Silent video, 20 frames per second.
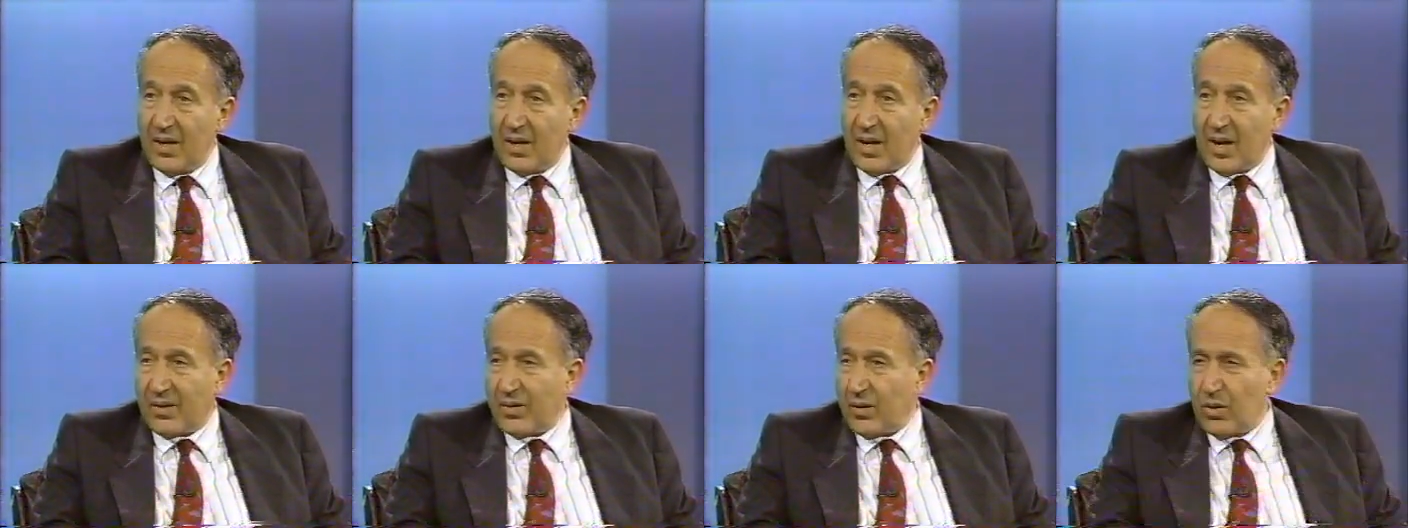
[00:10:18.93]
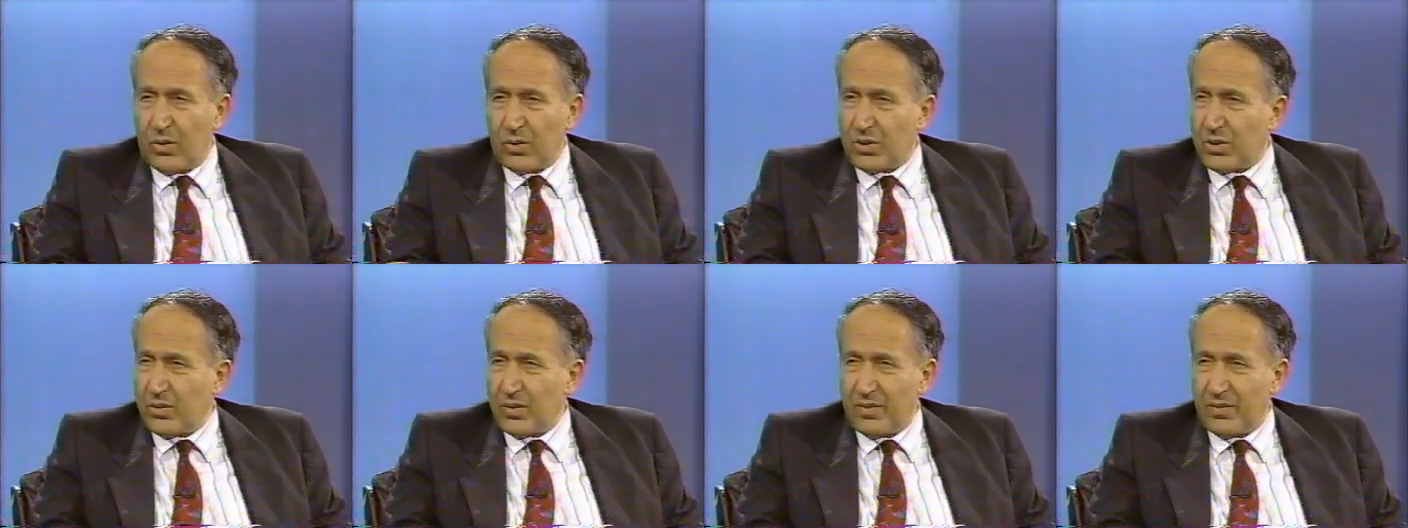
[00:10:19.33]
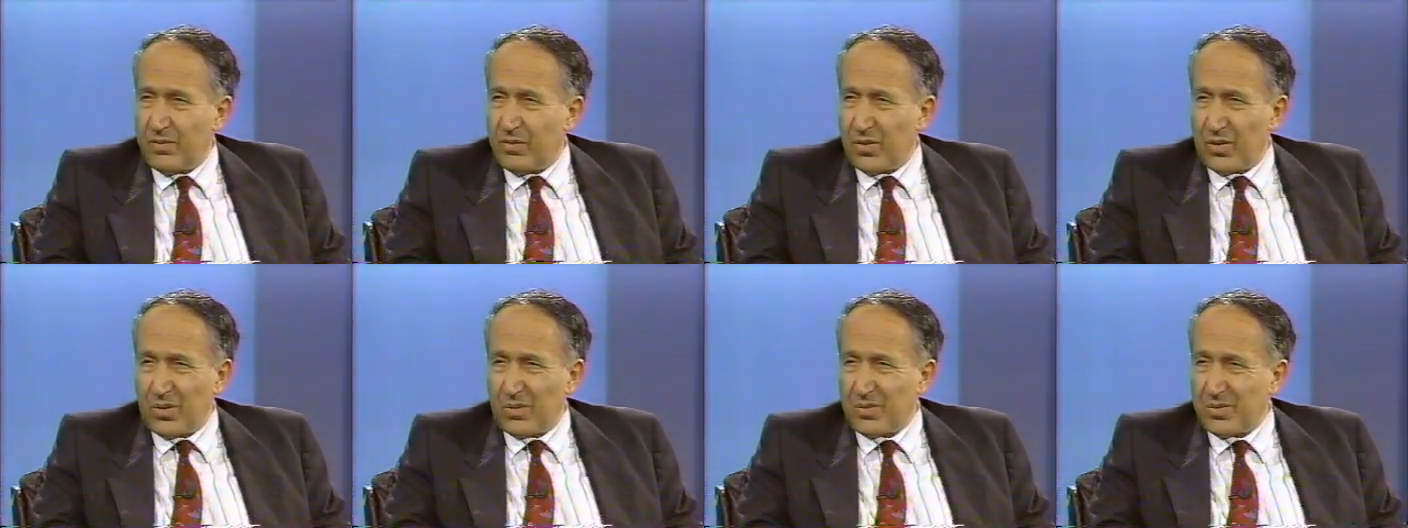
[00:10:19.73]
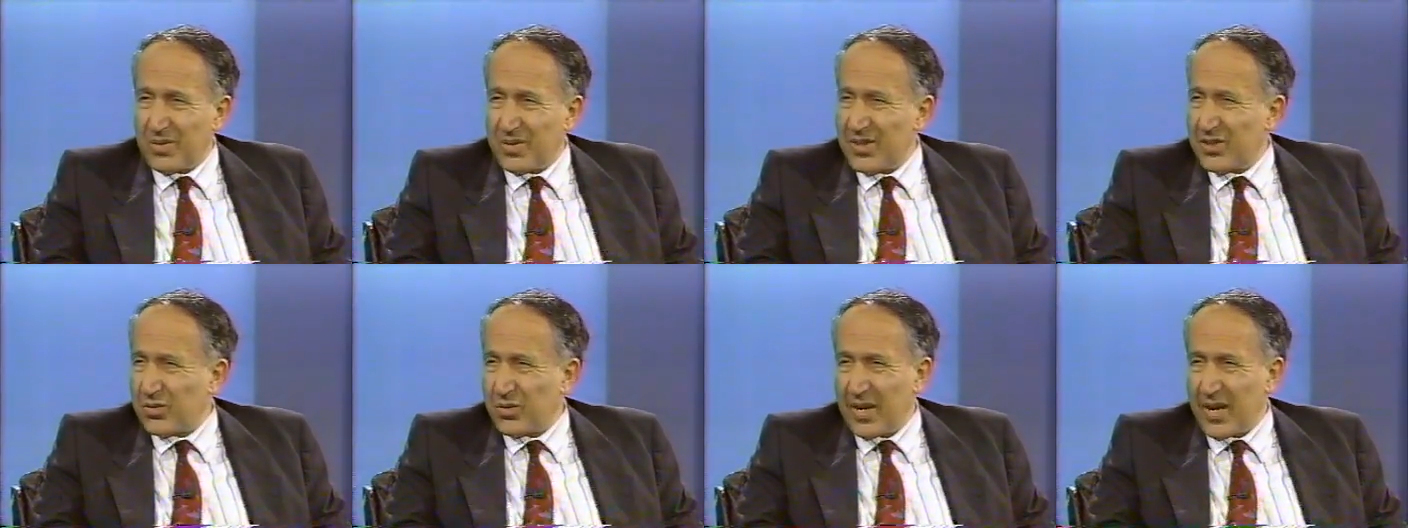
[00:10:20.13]
agricultural reforms,
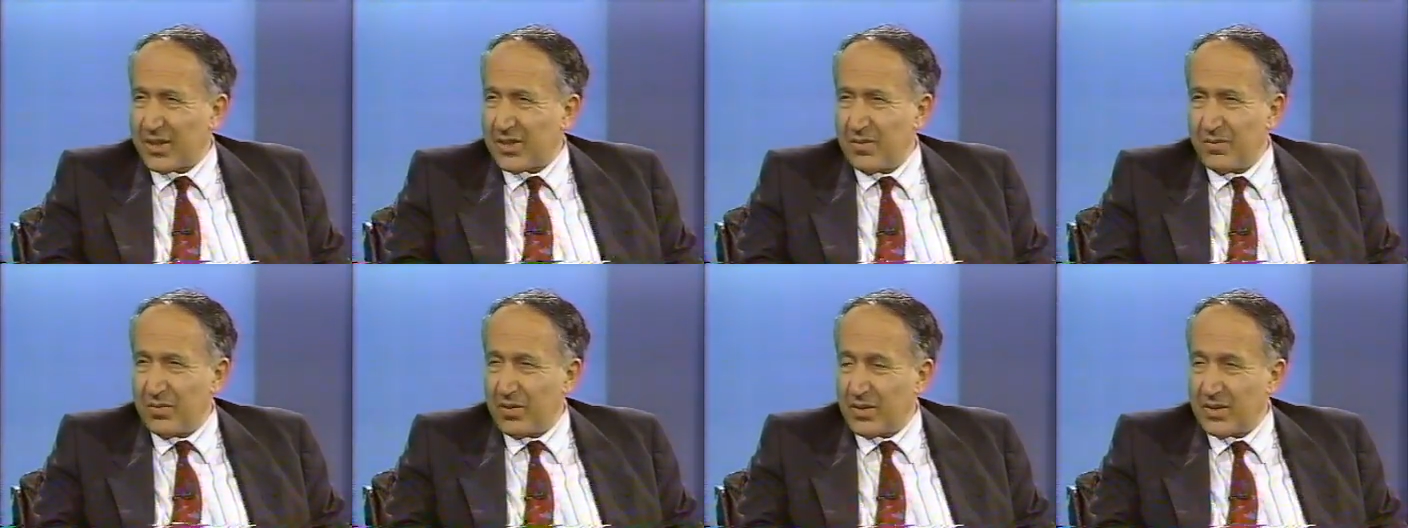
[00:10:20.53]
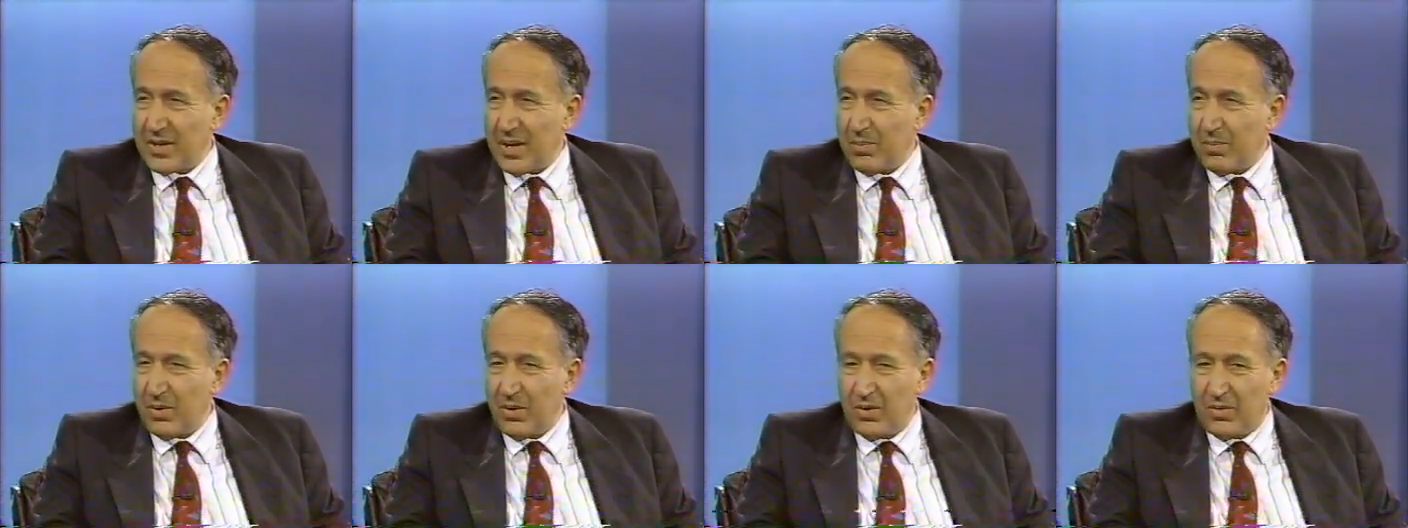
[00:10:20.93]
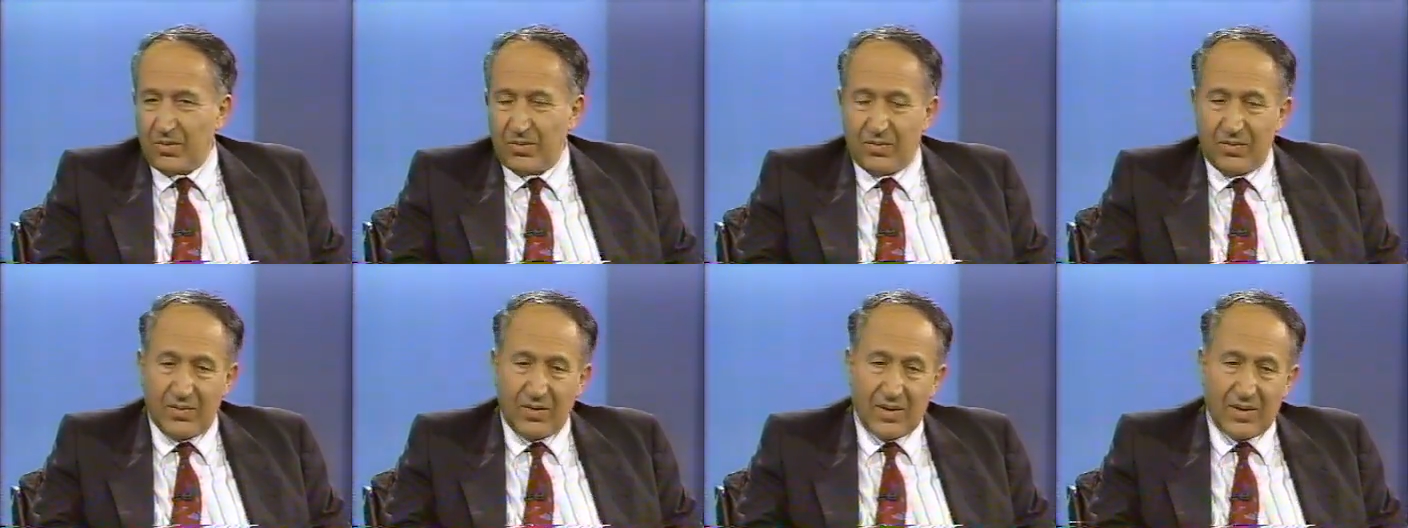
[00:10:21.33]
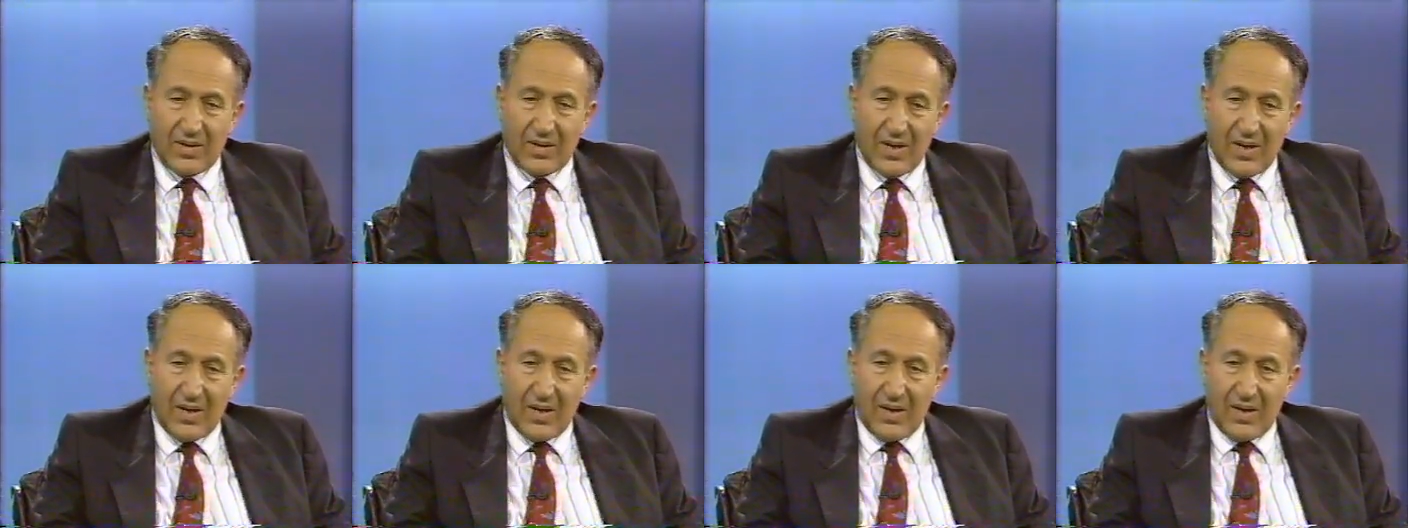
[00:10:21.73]
introduction, for example, of